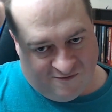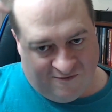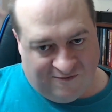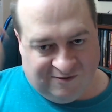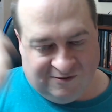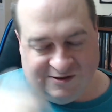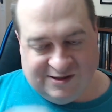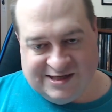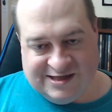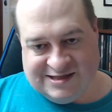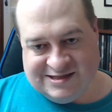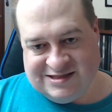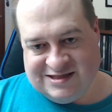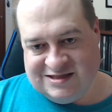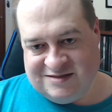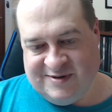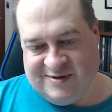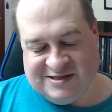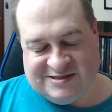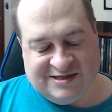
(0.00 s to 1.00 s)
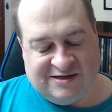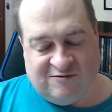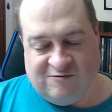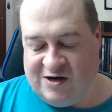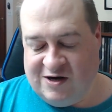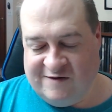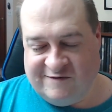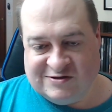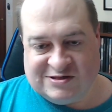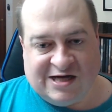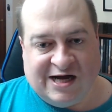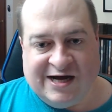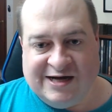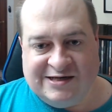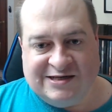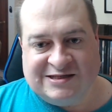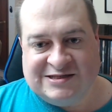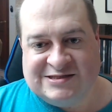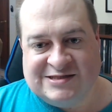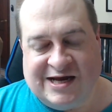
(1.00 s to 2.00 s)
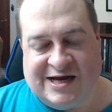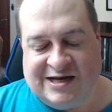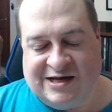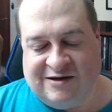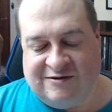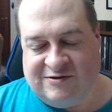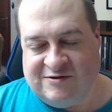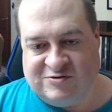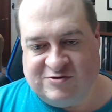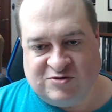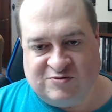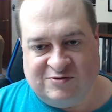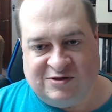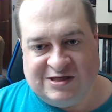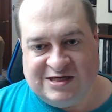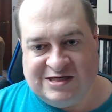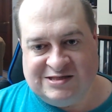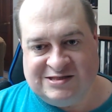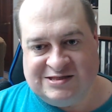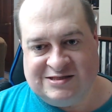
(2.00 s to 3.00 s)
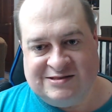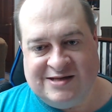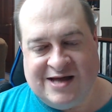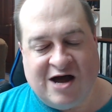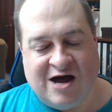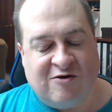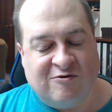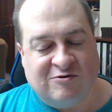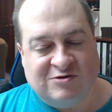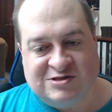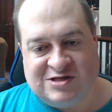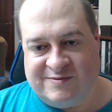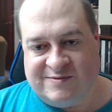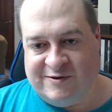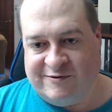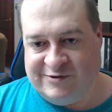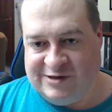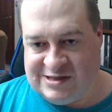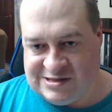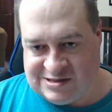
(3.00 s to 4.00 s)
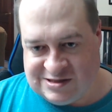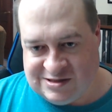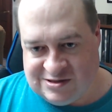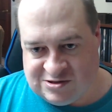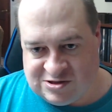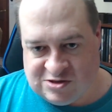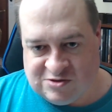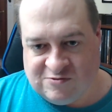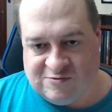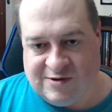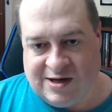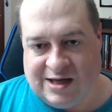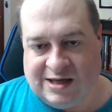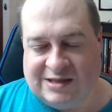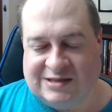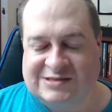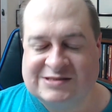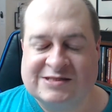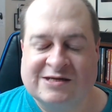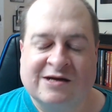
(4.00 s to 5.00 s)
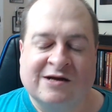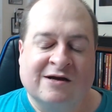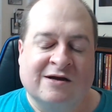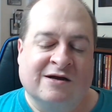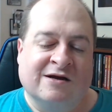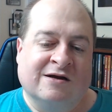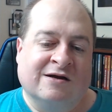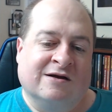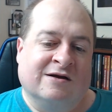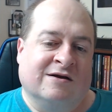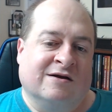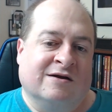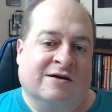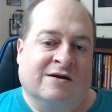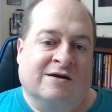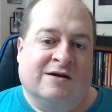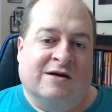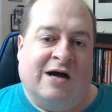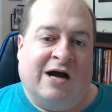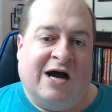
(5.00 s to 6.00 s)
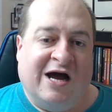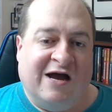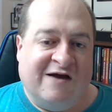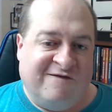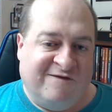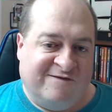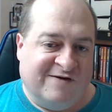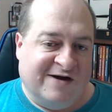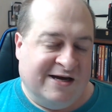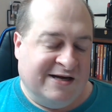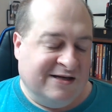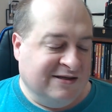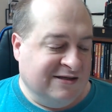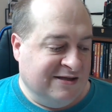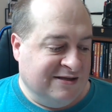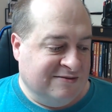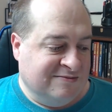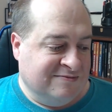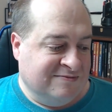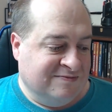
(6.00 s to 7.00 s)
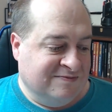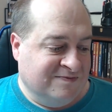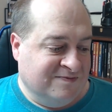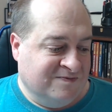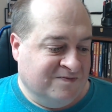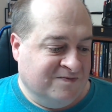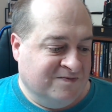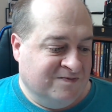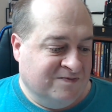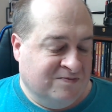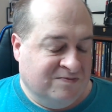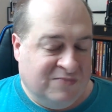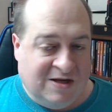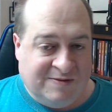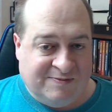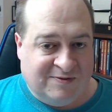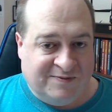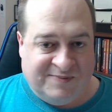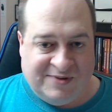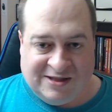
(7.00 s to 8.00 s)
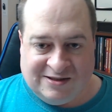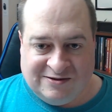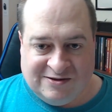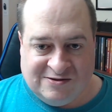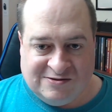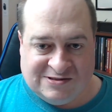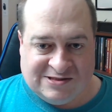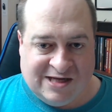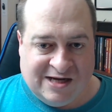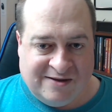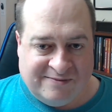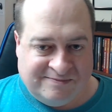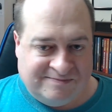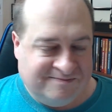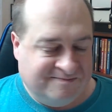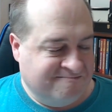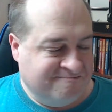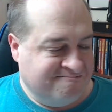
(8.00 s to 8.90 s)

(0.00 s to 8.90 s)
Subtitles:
list, it's basically whatever's hot and exciting that was released now or is going to be released in 2 weeks. I find that people pick those up,